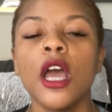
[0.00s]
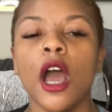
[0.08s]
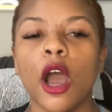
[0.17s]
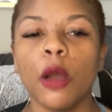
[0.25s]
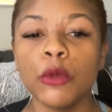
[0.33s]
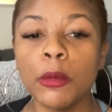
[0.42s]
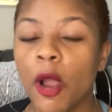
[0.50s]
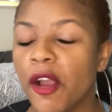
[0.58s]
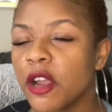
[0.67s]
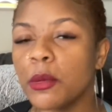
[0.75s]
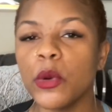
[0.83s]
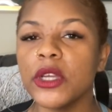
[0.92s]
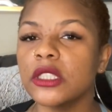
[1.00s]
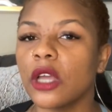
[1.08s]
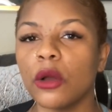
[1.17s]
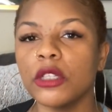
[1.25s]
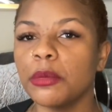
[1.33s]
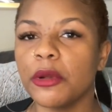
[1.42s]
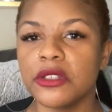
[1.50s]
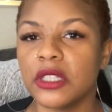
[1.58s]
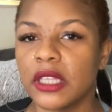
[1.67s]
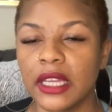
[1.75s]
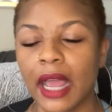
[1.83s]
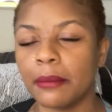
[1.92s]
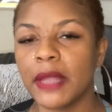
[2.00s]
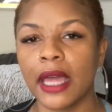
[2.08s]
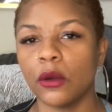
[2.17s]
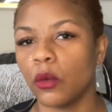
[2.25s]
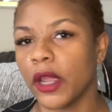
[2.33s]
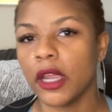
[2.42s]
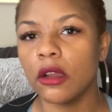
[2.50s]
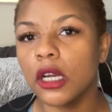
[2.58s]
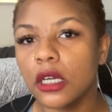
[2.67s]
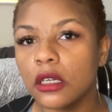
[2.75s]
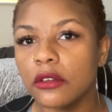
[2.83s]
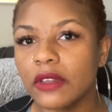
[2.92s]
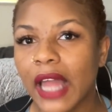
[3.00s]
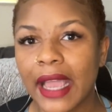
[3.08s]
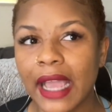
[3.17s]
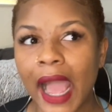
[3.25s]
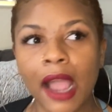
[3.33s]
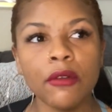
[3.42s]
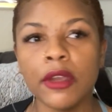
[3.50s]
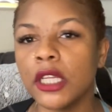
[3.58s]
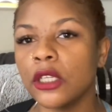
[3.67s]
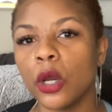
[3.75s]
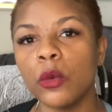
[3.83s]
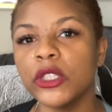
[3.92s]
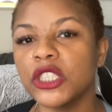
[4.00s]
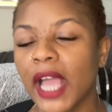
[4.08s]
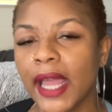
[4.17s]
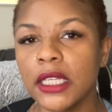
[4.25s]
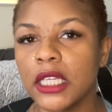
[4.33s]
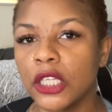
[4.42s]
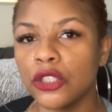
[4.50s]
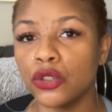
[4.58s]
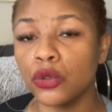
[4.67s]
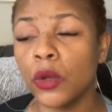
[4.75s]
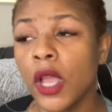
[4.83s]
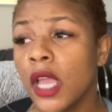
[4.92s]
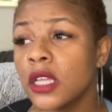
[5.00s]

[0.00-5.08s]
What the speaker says: Remarkable is the only person that I'm not aware of. Like, I already know what Johnny can do.